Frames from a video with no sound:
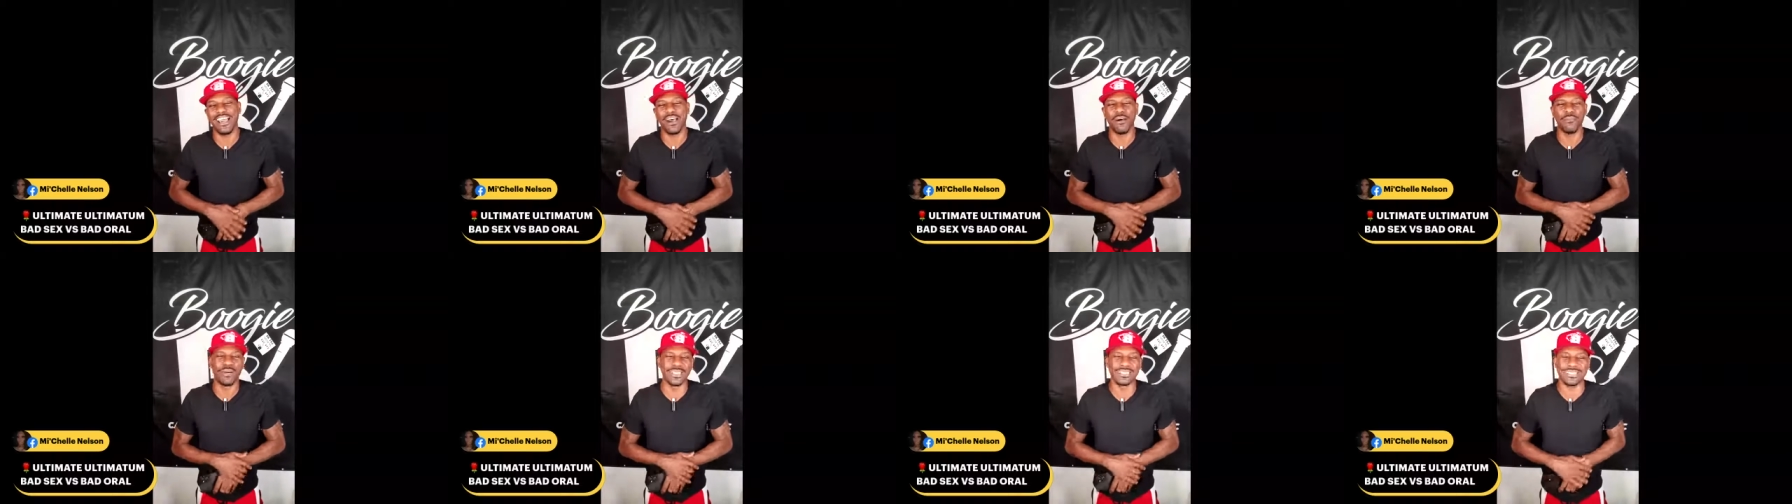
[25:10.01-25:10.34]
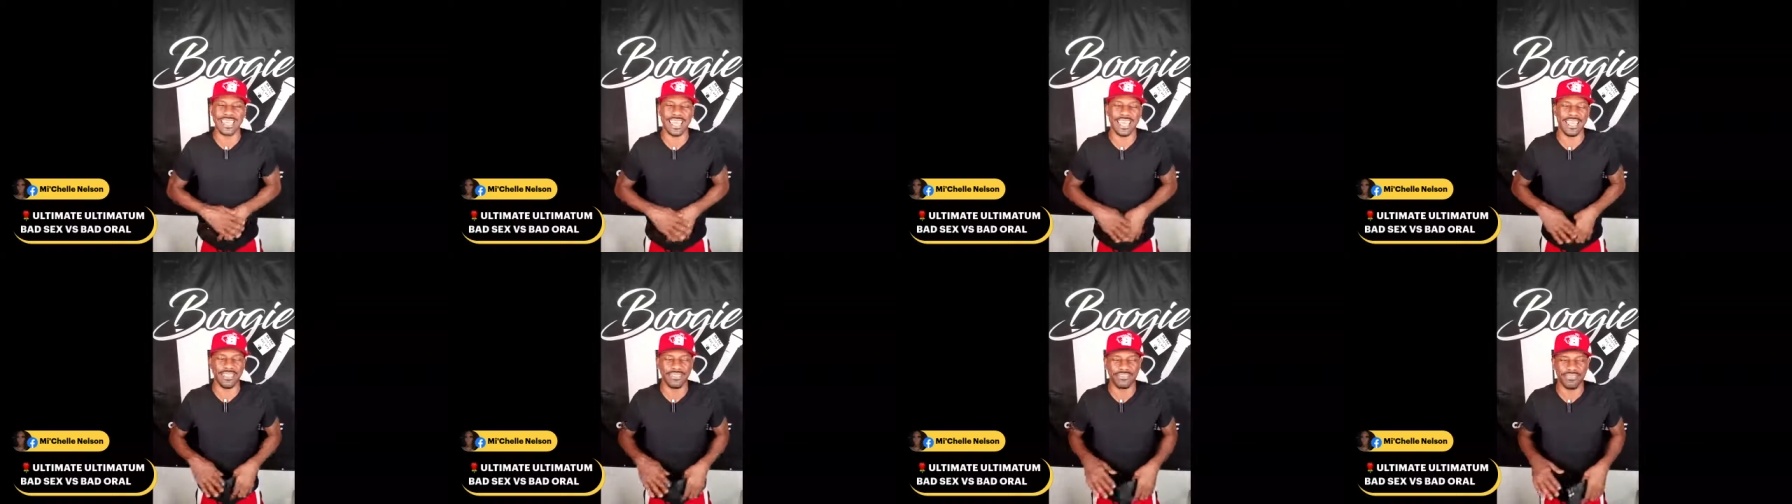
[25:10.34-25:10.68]
I'm
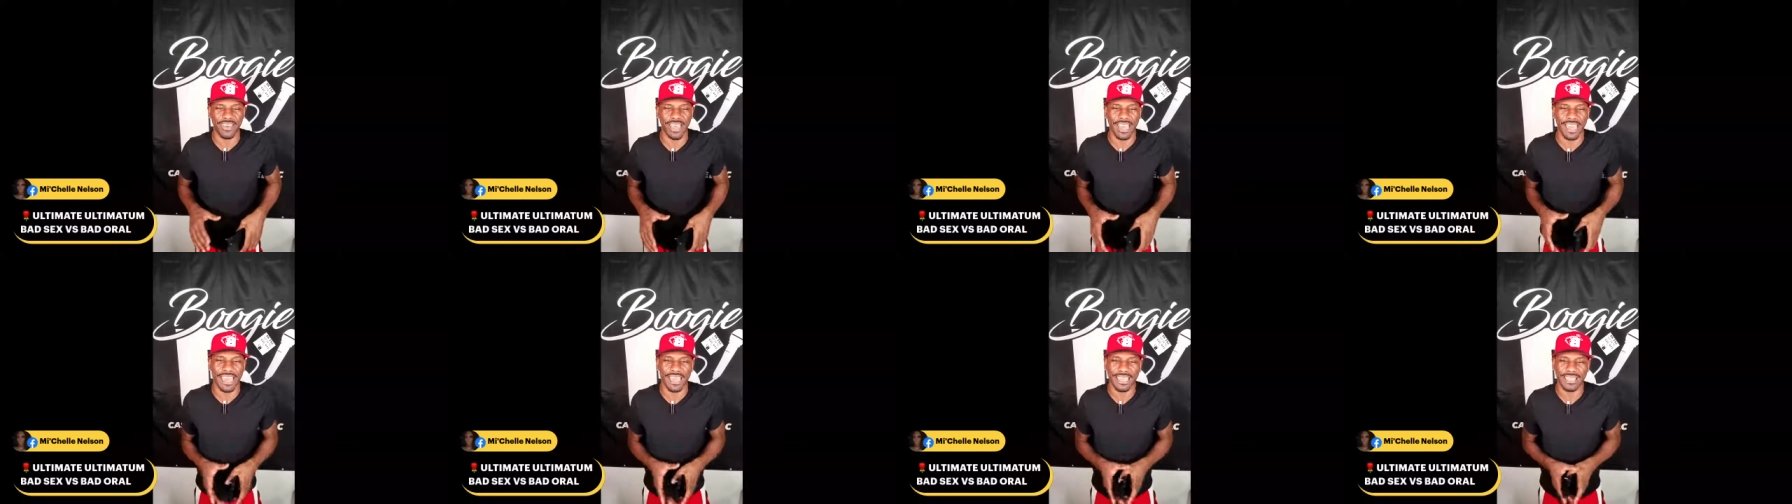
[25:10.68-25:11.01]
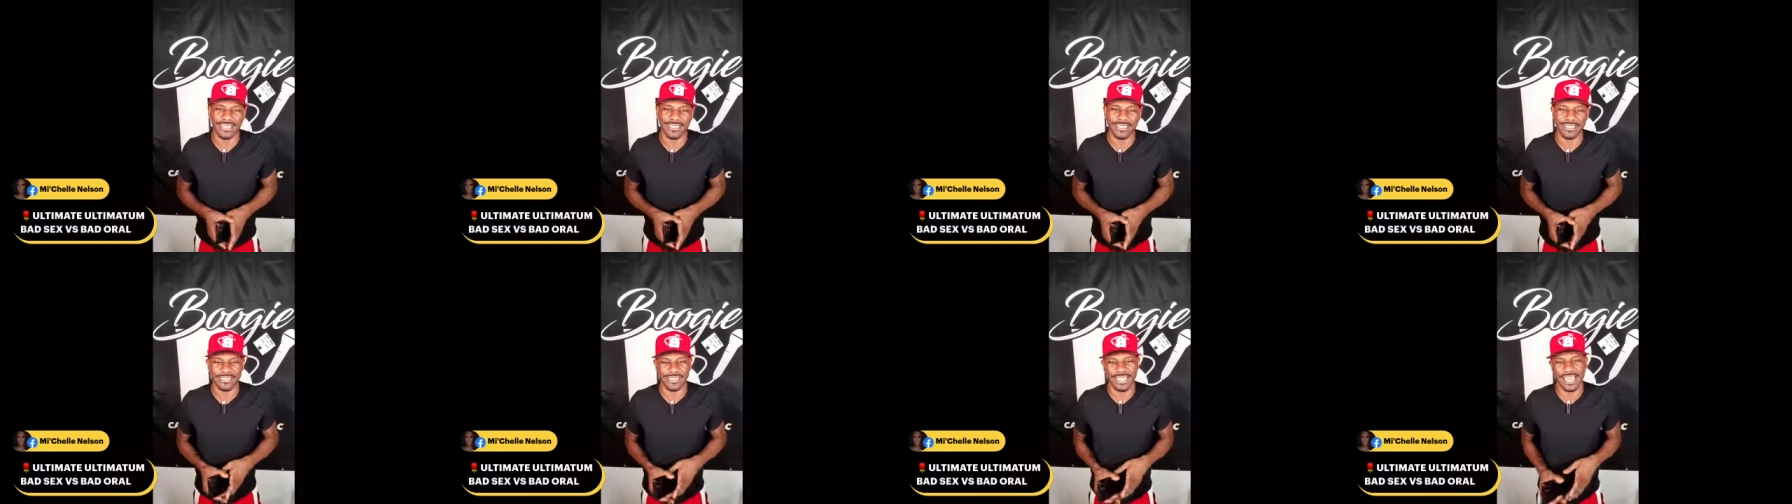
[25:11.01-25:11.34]
unsatisfied
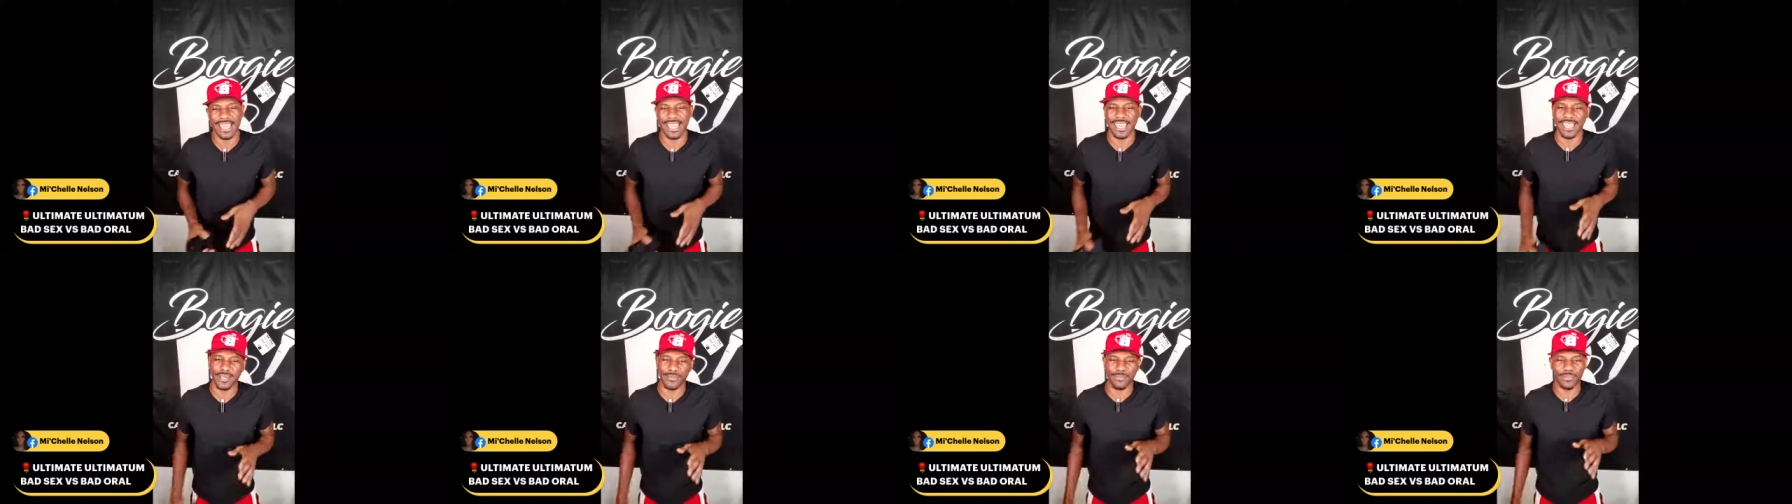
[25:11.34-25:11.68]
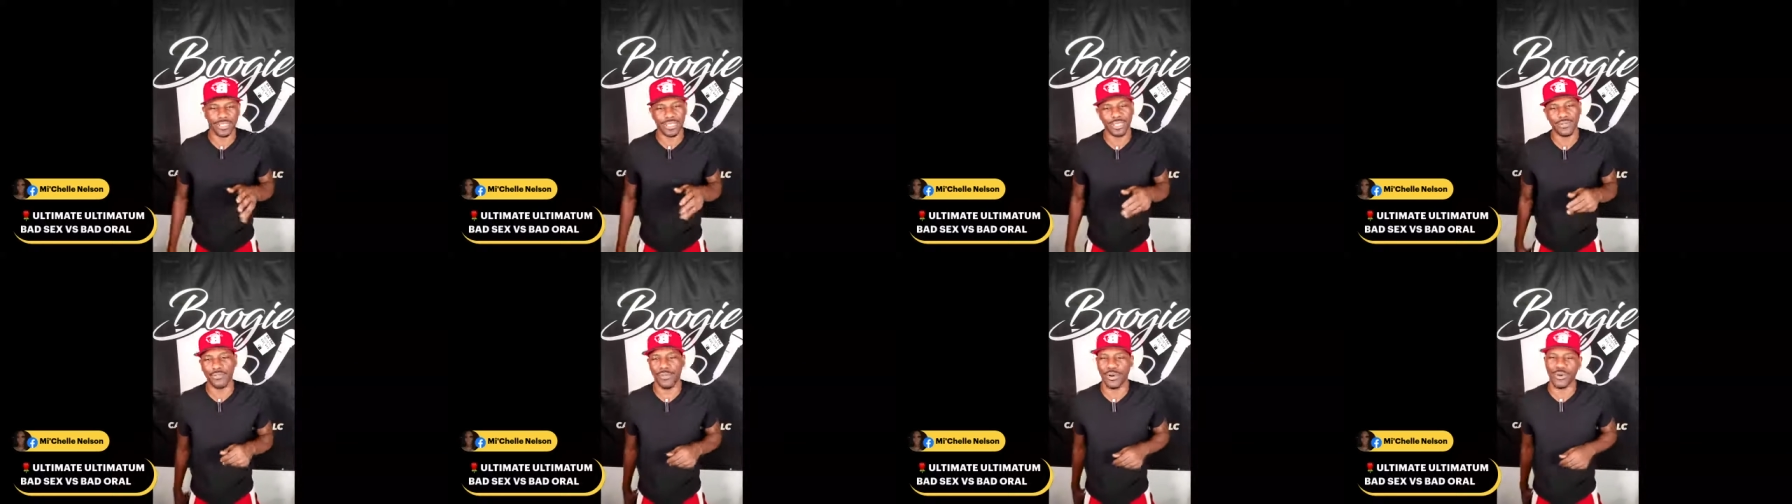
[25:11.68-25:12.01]
because I ain't
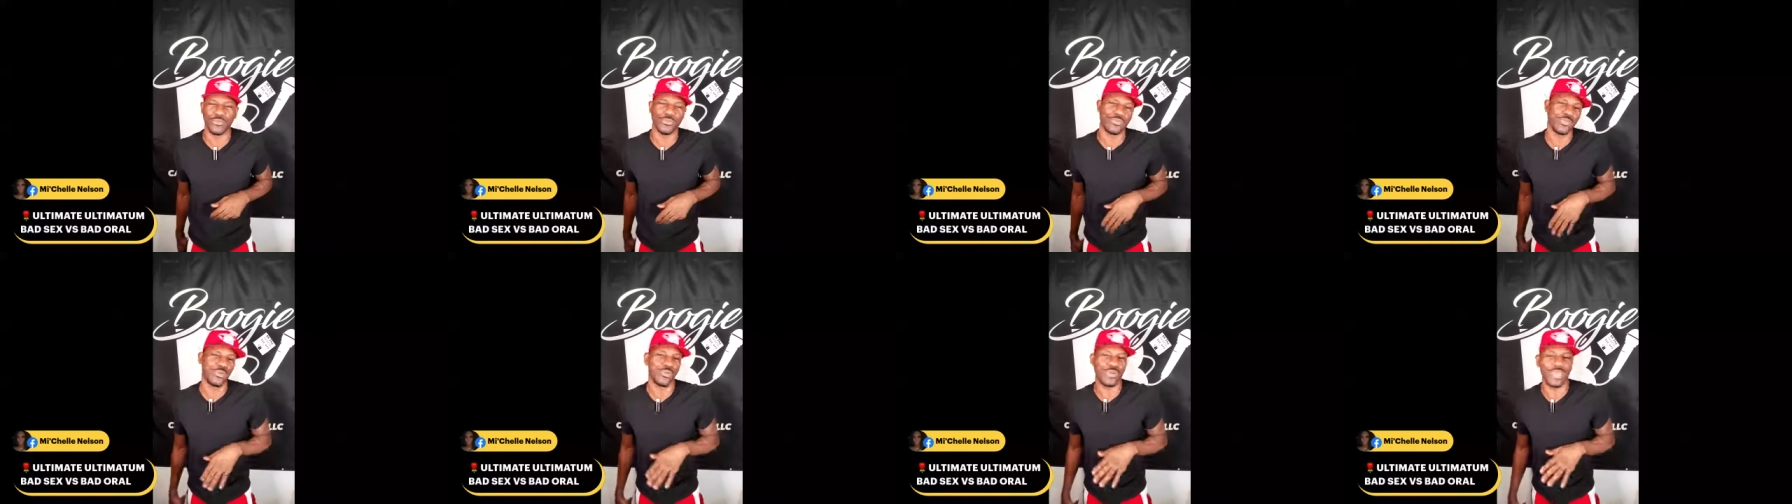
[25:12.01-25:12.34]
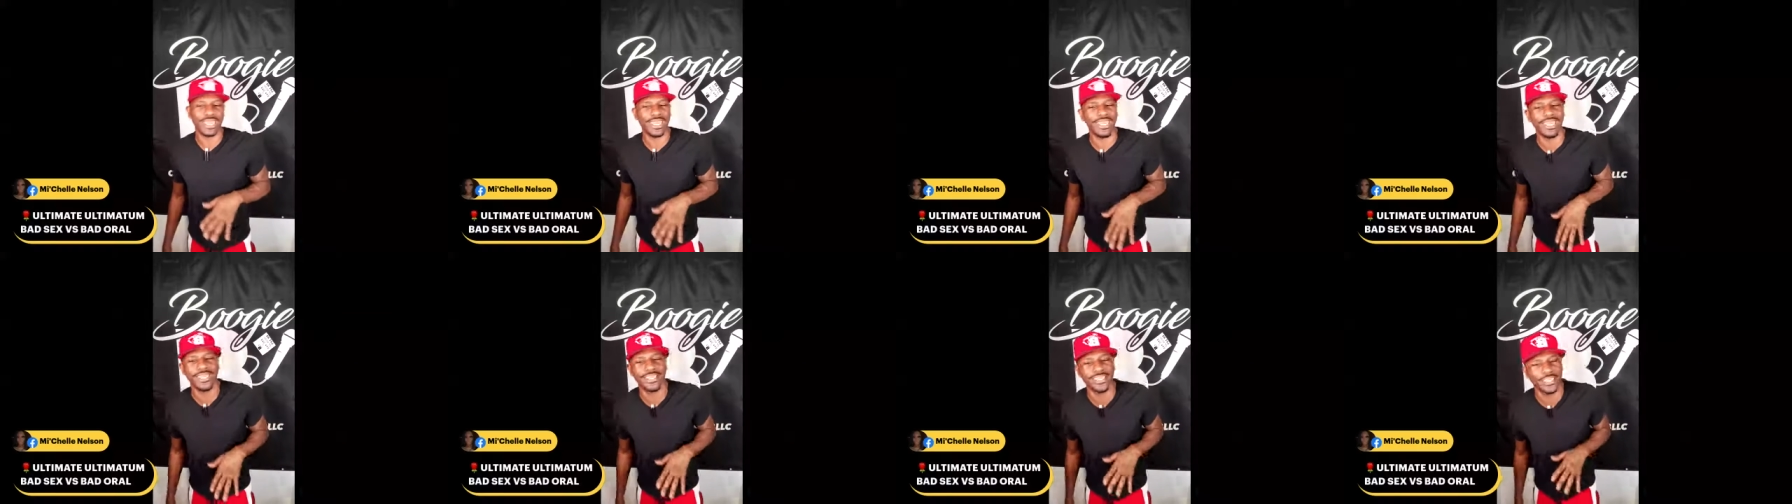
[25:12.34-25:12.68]
really want no
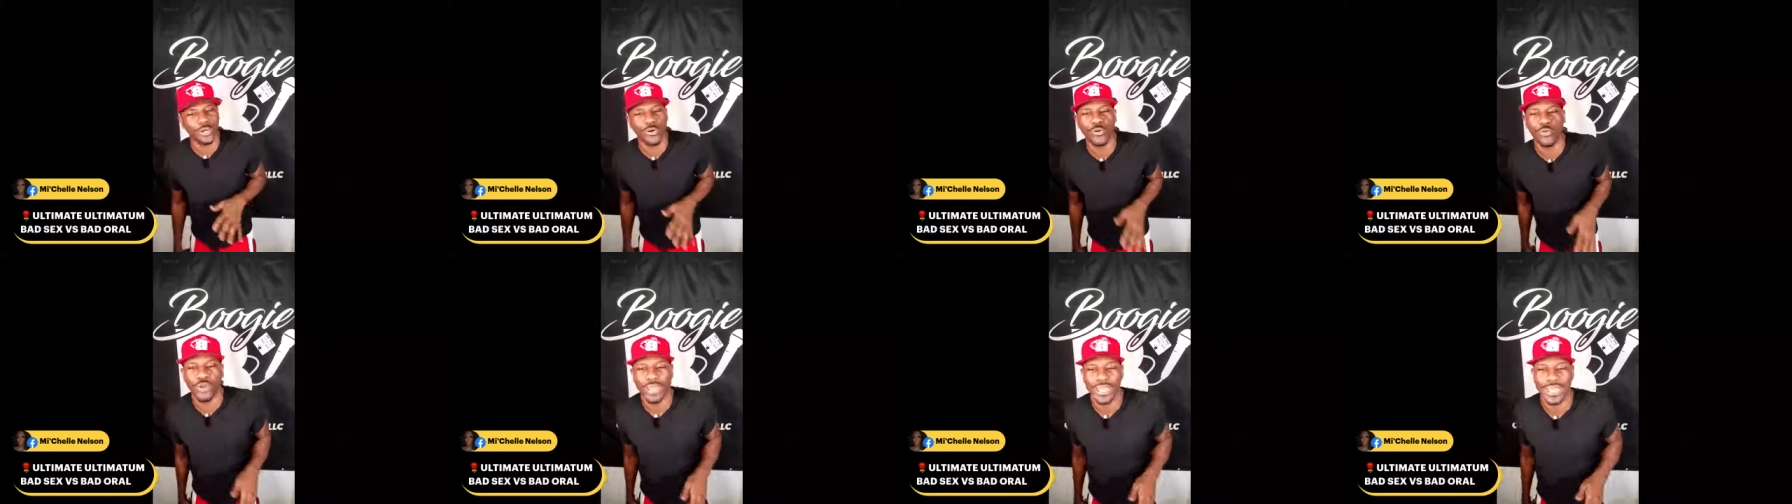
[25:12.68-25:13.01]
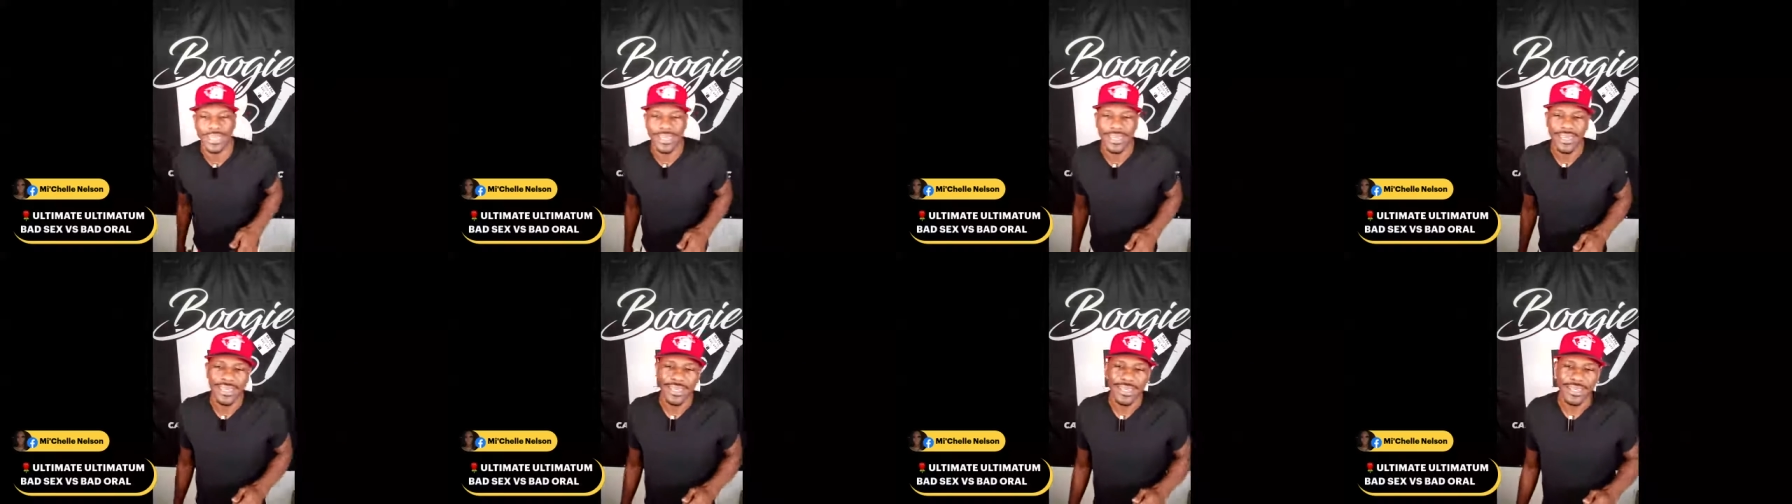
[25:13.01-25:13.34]
head no way.